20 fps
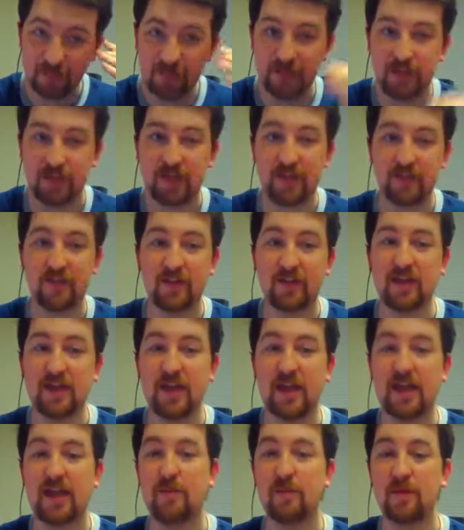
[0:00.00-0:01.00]
It is a
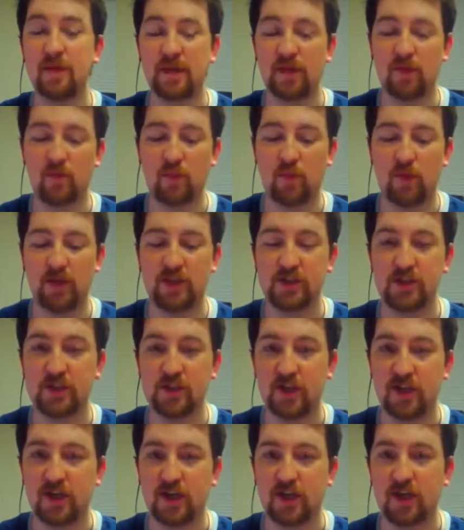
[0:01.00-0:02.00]
game in which
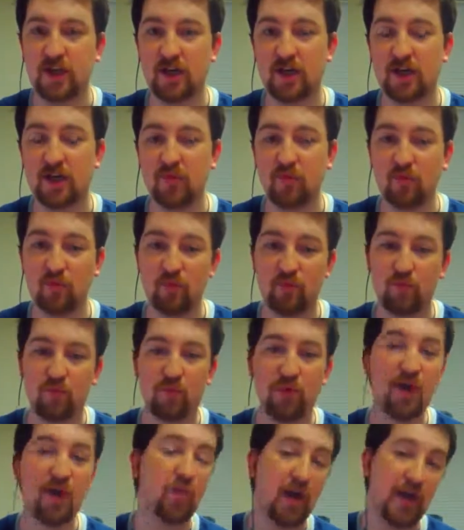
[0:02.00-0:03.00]

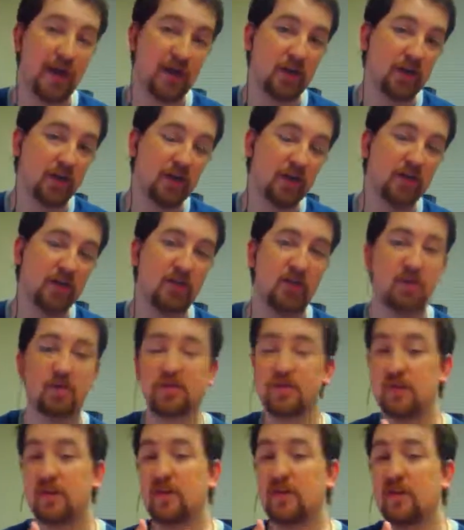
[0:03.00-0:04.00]
Red Riding Hood goes
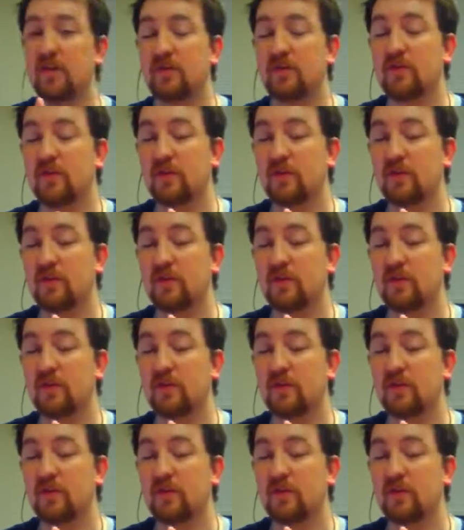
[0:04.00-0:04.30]
to visit